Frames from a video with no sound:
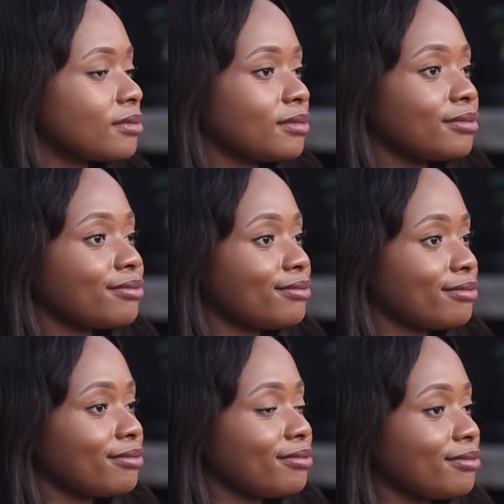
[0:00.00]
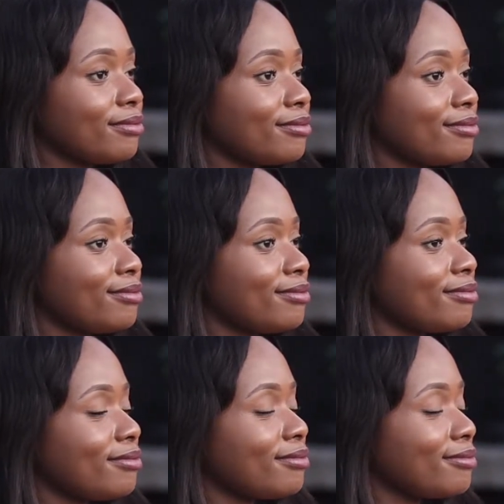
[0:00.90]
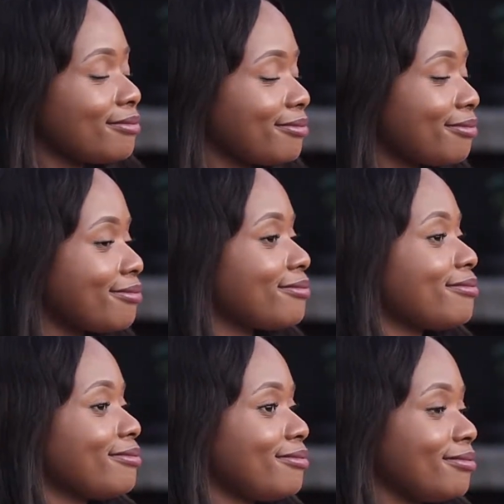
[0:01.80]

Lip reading: The person shown says nothing.